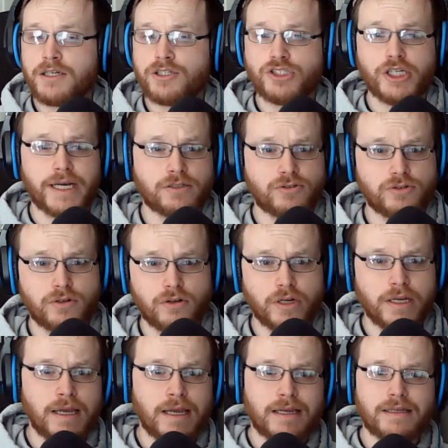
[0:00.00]
Jack
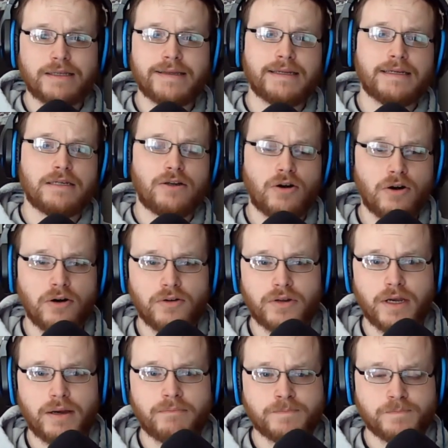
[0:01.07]
Drury getting called
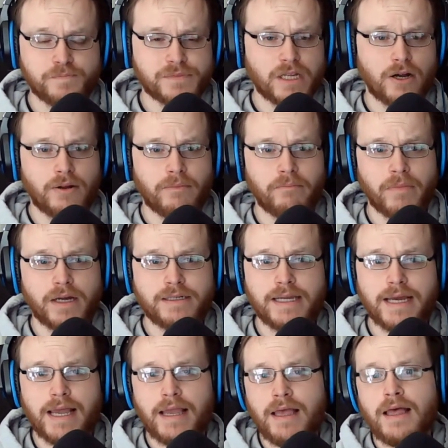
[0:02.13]
up on
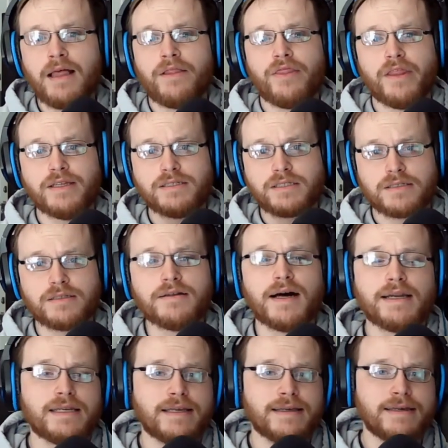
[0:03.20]
Monday, then
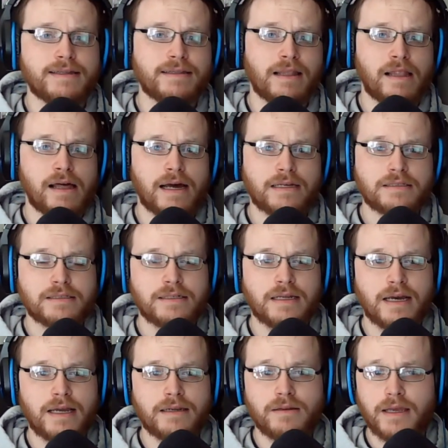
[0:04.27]
slotting in last
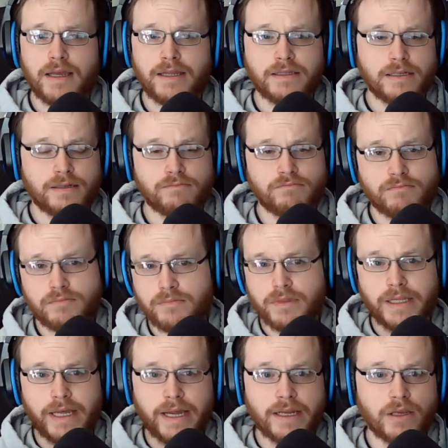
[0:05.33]
night, and then
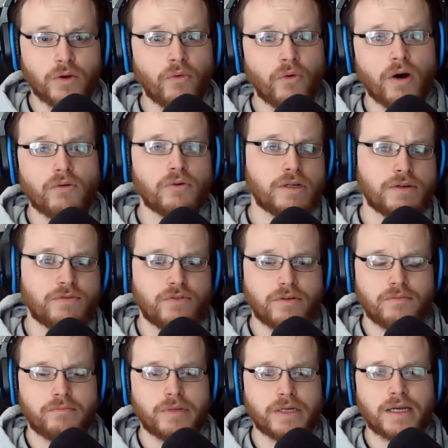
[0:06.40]
netting what would have
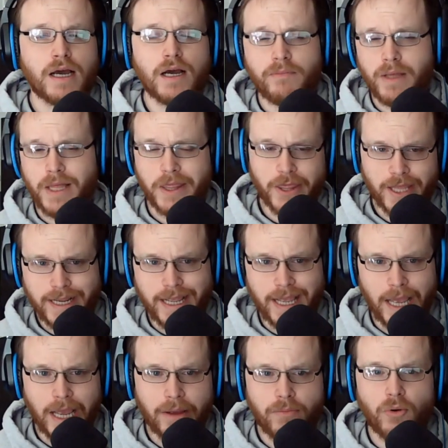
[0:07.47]
become the
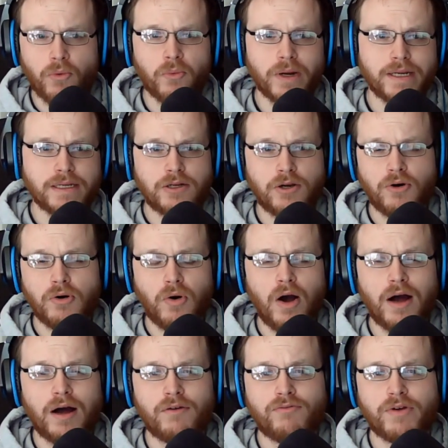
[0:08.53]
game-winning goal
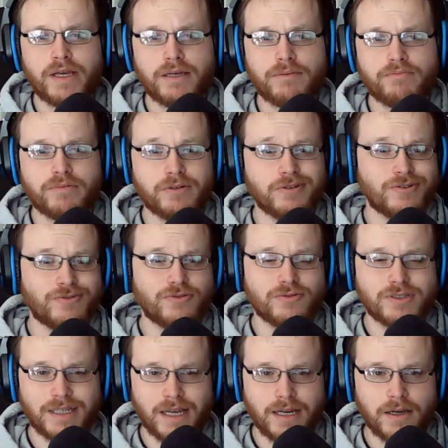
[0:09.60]
off a beautiful
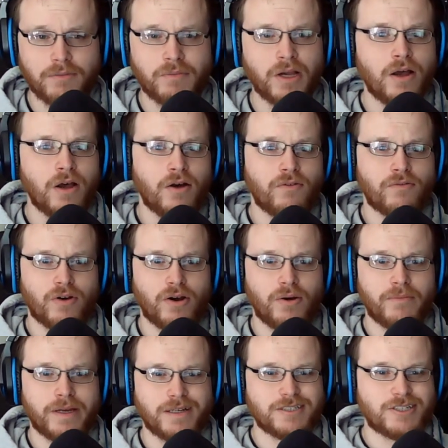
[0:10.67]
setup
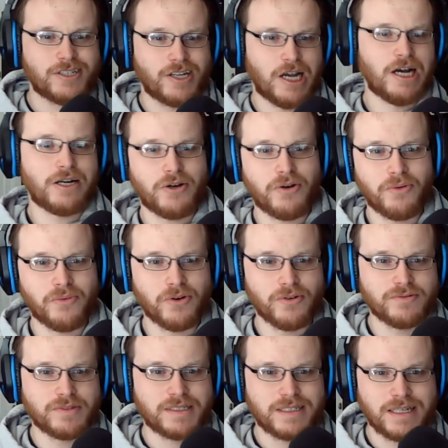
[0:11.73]
from his Chicago
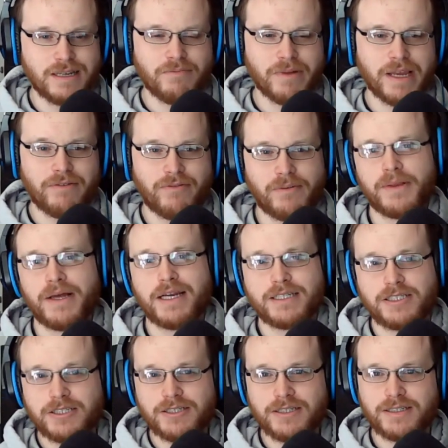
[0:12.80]
Wolves teammate from
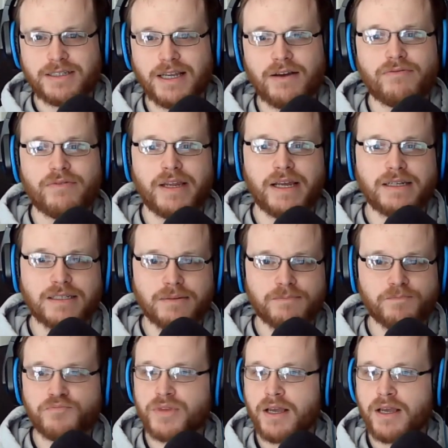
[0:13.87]
last year, Steph Nazan.